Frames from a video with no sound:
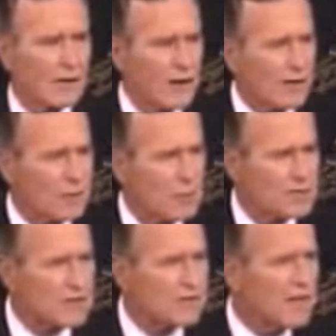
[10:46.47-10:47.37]
An era
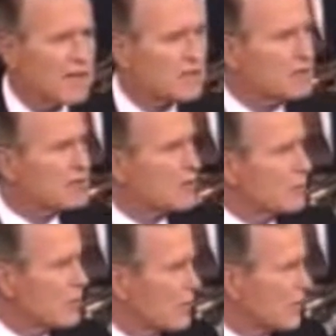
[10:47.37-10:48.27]
in which the nations
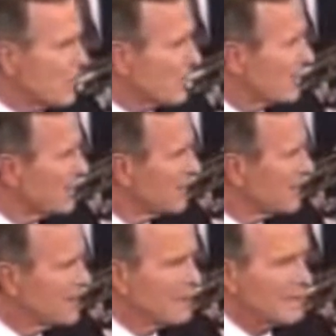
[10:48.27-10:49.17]
of the world,
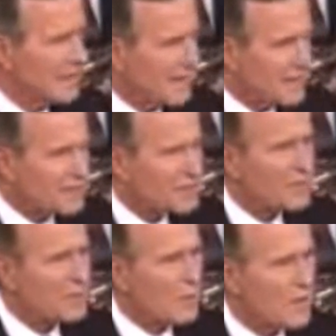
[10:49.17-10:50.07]

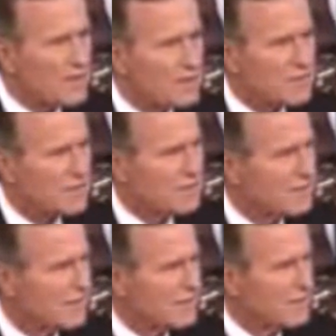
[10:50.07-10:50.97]
East and West,
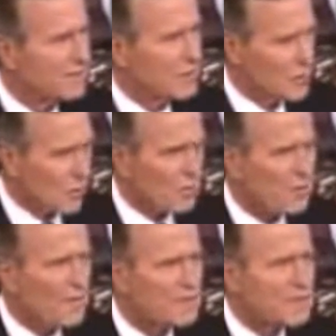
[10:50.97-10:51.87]

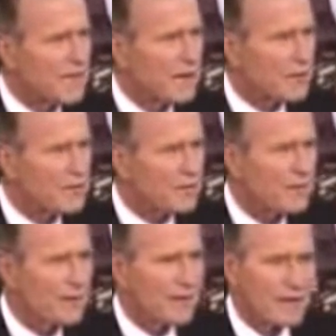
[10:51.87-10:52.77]
North and South,
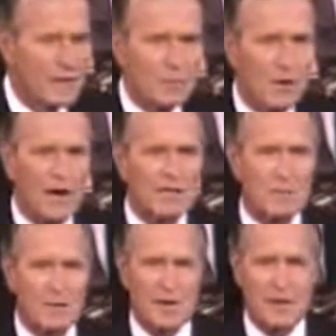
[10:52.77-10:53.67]
can
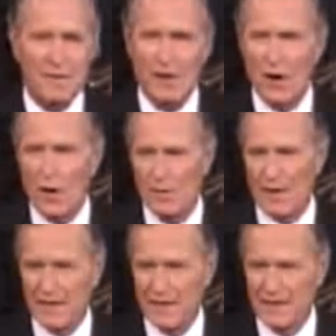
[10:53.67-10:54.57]
prosper and live in
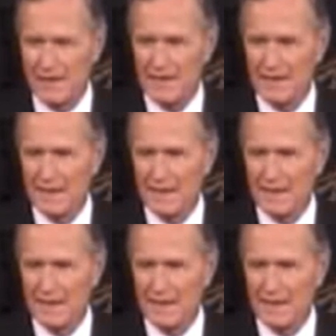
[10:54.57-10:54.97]
harmony.